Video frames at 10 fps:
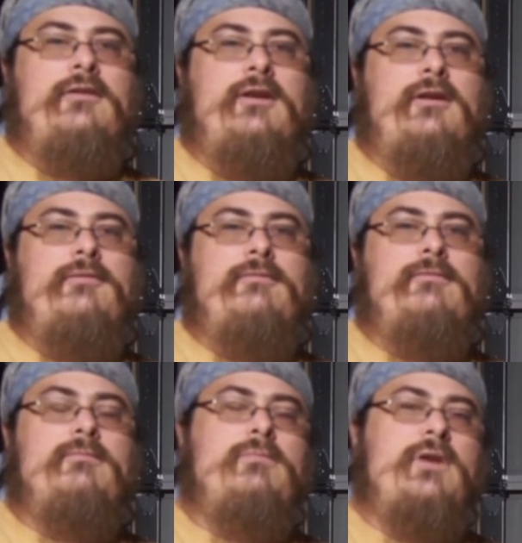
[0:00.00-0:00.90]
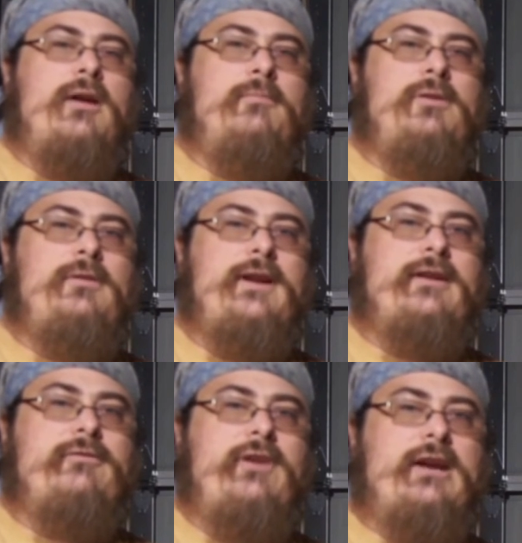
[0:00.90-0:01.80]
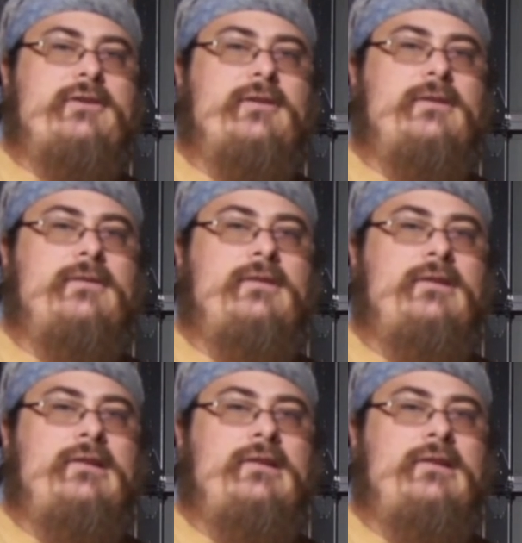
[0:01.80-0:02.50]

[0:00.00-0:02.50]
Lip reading: Now, a Boolean vector